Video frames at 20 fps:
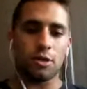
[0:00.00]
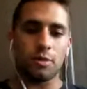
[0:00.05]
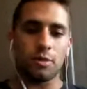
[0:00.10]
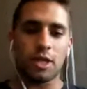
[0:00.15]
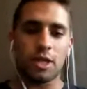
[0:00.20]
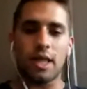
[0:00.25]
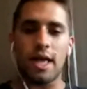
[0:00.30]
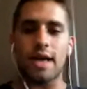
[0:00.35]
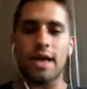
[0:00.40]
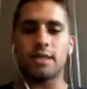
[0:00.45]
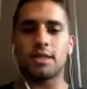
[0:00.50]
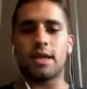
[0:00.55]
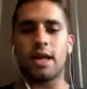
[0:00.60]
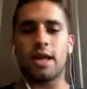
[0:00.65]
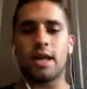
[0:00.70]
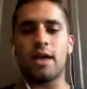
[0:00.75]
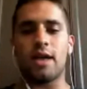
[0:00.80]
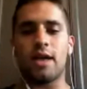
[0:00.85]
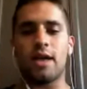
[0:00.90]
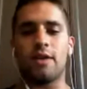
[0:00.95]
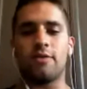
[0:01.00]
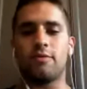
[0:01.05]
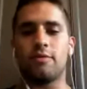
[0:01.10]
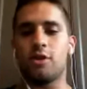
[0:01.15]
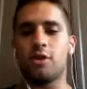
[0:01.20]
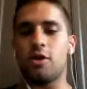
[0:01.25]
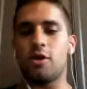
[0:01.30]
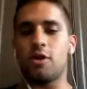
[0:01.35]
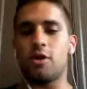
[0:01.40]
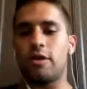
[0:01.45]
bit less and have,
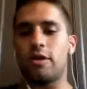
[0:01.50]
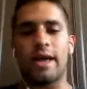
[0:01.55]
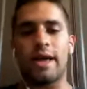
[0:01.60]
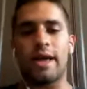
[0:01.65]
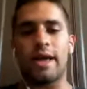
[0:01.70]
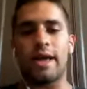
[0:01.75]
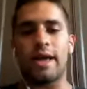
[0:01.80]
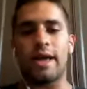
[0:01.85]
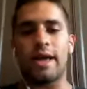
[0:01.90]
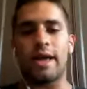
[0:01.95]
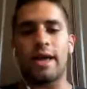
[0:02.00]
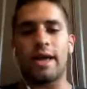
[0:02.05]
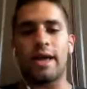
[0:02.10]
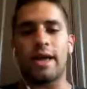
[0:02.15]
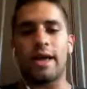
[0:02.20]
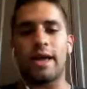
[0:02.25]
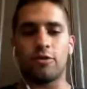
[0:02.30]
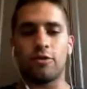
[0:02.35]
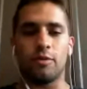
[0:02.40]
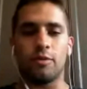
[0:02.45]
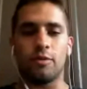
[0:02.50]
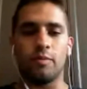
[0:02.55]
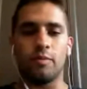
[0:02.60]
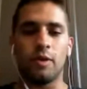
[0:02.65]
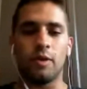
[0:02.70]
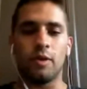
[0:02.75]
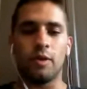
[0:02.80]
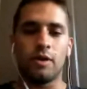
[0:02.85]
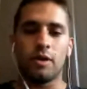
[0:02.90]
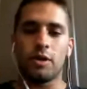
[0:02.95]
you know, an ideal fit
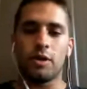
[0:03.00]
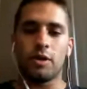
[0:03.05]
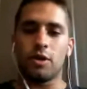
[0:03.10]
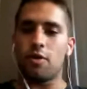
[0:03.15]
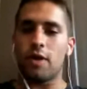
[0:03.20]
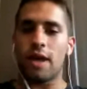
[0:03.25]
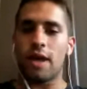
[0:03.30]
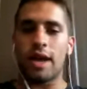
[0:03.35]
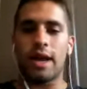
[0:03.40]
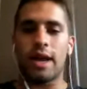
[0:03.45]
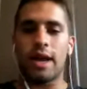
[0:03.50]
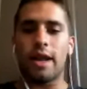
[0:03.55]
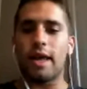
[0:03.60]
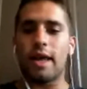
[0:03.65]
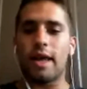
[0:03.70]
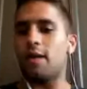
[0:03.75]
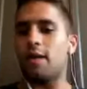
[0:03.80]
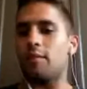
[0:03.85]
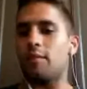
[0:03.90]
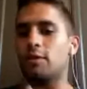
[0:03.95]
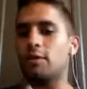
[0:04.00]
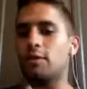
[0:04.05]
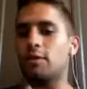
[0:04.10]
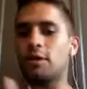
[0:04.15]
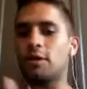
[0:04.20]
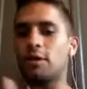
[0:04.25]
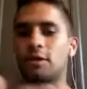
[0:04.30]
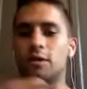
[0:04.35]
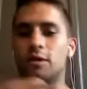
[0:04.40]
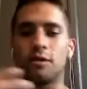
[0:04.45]
from, you know, 8 a.m.
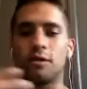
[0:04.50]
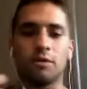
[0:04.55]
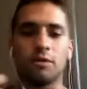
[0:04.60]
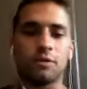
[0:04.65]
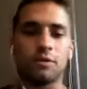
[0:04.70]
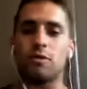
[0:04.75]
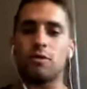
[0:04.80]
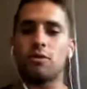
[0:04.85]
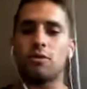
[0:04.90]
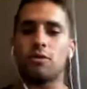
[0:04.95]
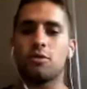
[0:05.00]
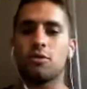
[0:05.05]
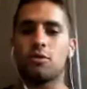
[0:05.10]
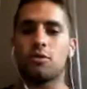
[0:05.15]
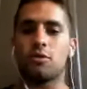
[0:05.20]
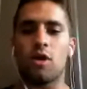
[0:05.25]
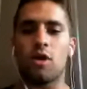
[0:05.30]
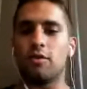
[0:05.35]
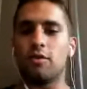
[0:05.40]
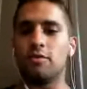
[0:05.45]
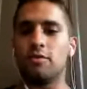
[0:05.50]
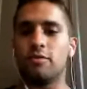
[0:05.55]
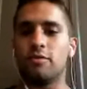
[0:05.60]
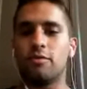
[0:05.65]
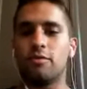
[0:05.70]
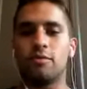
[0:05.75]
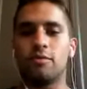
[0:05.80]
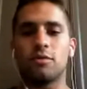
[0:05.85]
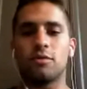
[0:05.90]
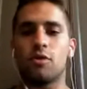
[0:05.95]
till, you know, 12
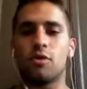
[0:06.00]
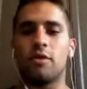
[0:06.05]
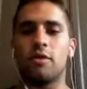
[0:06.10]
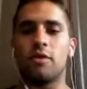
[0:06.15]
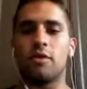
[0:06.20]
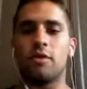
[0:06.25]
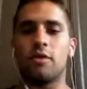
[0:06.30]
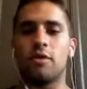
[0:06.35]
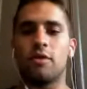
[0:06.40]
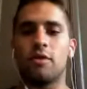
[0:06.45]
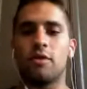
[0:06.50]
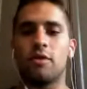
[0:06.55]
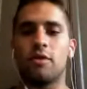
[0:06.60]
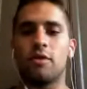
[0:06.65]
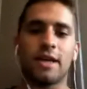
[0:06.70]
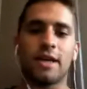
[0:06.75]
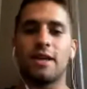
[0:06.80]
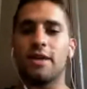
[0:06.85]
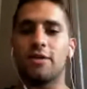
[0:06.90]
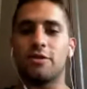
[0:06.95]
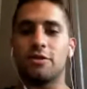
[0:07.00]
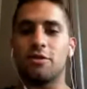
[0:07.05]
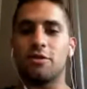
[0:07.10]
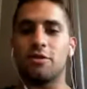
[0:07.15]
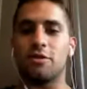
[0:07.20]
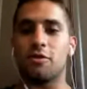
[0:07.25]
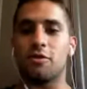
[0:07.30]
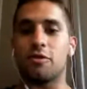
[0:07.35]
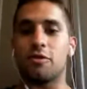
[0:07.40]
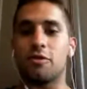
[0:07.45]
a.m. the next night,
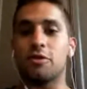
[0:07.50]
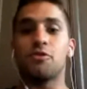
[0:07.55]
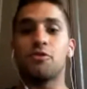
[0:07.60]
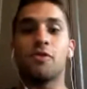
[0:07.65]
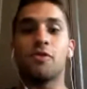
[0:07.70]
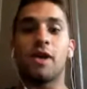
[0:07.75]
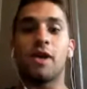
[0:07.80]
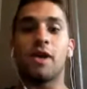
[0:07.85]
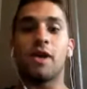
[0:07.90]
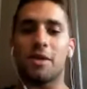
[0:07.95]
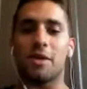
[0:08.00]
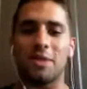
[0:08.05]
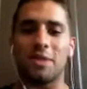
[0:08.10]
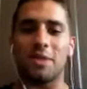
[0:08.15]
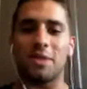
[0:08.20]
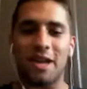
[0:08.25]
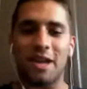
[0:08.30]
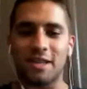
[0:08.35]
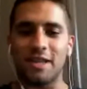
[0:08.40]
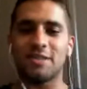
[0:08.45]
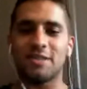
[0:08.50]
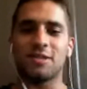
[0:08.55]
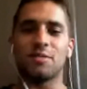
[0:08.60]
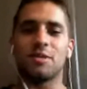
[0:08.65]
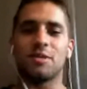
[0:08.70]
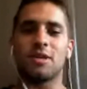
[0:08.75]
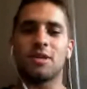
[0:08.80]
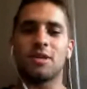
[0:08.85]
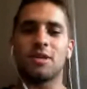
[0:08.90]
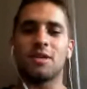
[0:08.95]
or 2 a.m. the next night.
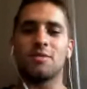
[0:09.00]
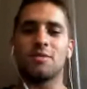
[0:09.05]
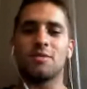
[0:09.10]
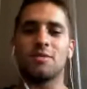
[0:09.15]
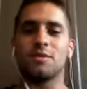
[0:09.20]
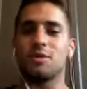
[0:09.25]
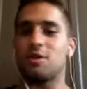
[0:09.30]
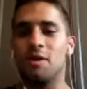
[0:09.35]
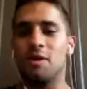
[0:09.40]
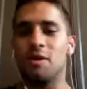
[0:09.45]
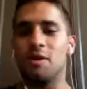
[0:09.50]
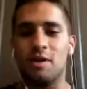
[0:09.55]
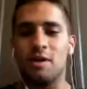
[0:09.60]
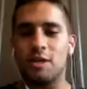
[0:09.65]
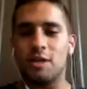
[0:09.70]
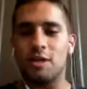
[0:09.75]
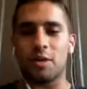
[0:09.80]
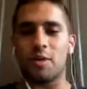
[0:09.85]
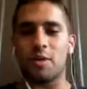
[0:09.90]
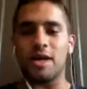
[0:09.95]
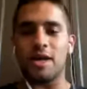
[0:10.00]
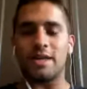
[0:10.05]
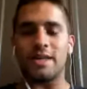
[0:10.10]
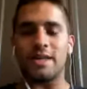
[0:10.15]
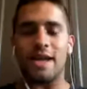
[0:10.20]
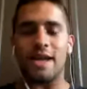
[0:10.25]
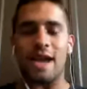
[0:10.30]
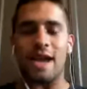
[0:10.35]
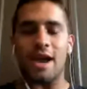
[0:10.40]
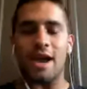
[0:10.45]
Sometimes, you know, spending my
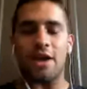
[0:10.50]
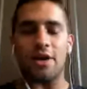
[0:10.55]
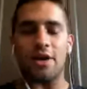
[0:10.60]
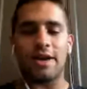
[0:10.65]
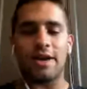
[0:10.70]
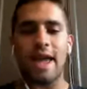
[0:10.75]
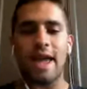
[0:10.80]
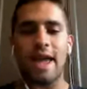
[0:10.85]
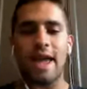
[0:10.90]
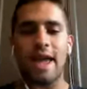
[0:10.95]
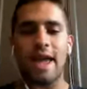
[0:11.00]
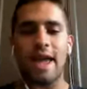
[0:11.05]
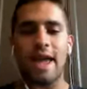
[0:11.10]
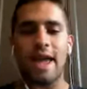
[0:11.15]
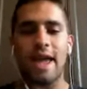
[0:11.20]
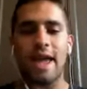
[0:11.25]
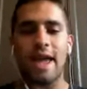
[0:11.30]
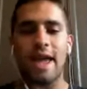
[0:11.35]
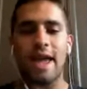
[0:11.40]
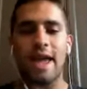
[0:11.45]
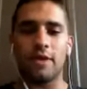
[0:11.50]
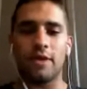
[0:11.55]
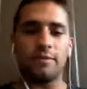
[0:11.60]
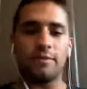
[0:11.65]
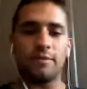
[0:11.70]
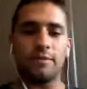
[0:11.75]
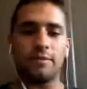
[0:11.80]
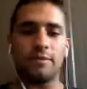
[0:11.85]
entire day on my feet,